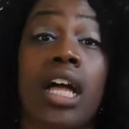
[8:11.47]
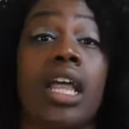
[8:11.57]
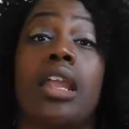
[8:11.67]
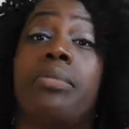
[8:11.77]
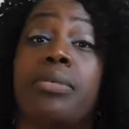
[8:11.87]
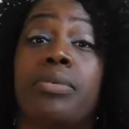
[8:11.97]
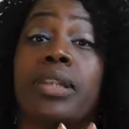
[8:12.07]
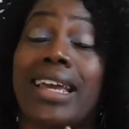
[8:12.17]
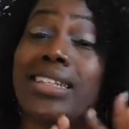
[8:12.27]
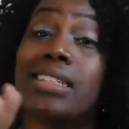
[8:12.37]
a lot of people
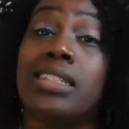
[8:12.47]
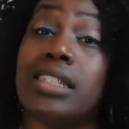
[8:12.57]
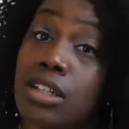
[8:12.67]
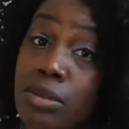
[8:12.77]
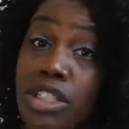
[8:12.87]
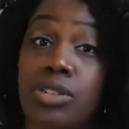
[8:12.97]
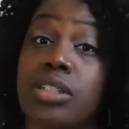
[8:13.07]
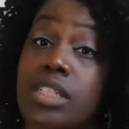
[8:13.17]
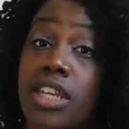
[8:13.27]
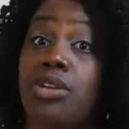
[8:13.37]
like to deal with you
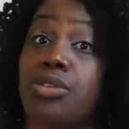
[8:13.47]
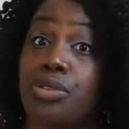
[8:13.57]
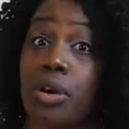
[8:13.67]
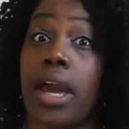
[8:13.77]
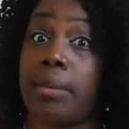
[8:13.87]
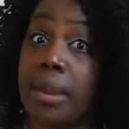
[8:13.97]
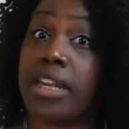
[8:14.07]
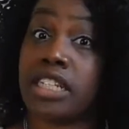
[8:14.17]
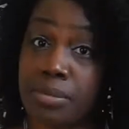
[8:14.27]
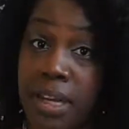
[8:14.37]
because they know you know how to
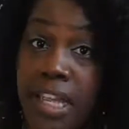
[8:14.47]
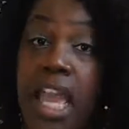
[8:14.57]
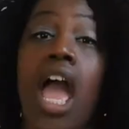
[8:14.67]
manage money.